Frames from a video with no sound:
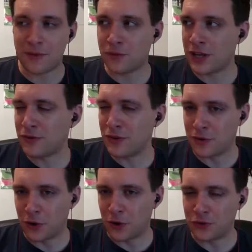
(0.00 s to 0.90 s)
the other
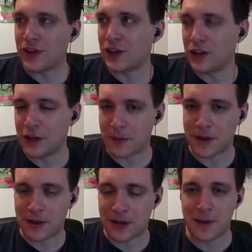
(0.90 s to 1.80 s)
odd thing I like about the
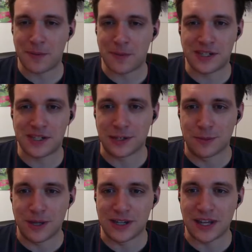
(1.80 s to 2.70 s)
Cappy system is
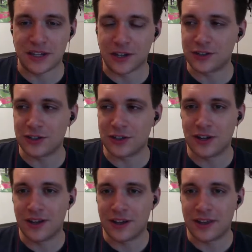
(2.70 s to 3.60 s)
it doesn't
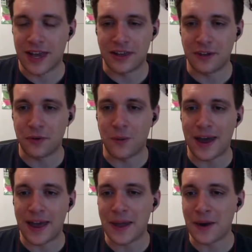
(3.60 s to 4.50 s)
get in the
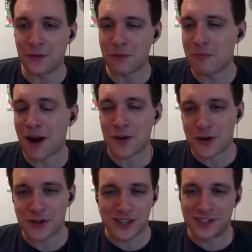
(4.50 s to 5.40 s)
way of the Mario
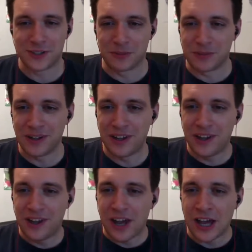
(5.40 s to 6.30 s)
system.
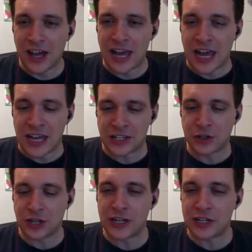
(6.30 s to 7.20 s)

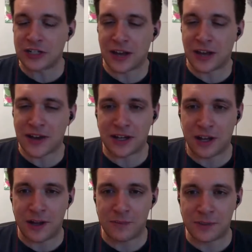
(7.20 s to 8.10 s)
It doesn't have
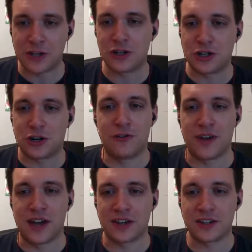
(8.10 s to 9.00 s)
that sunshine
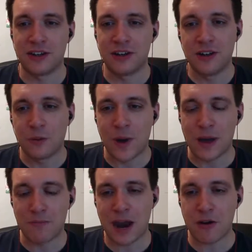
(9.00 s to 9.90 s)
effect where
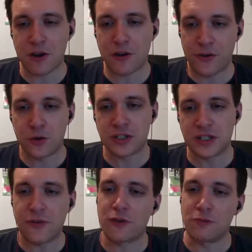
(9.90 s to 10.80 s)
Mario feels
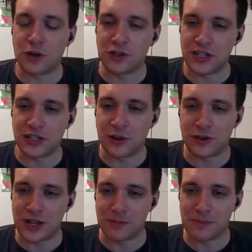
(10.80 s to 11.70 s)
different because he's got
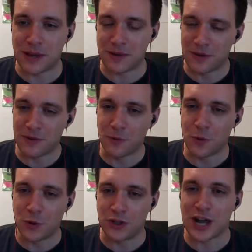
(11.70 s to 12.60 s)
this big
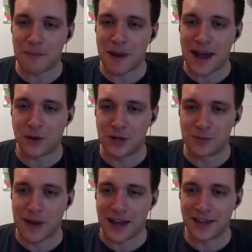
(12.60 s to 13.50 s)
water jetpack on his
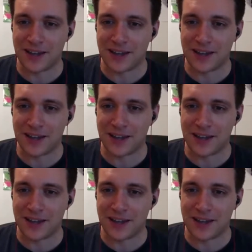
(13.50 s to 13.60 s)
back.